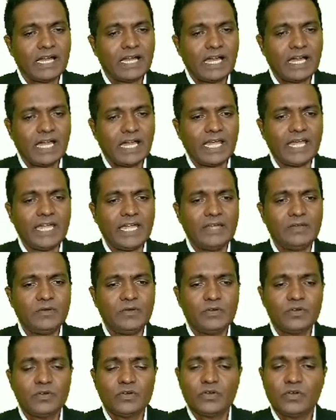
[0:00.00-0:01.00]

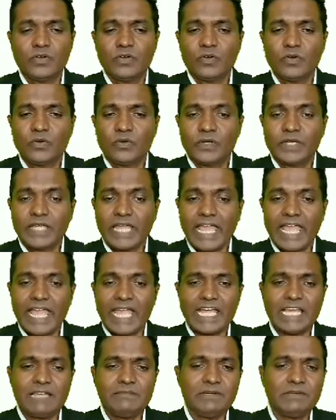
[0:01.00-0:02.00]
and
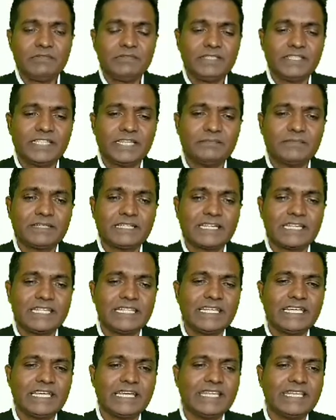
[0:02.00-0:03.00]
angle between them
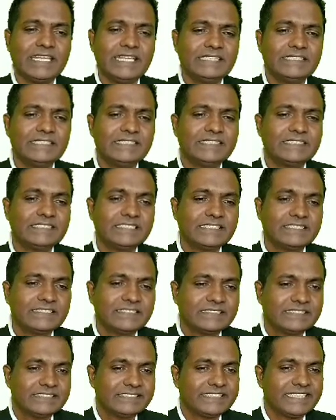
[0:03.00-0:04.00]
clearly is
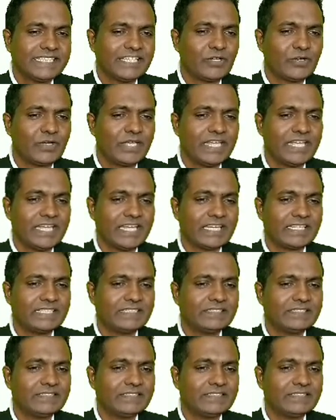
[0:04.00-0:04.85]
0 here.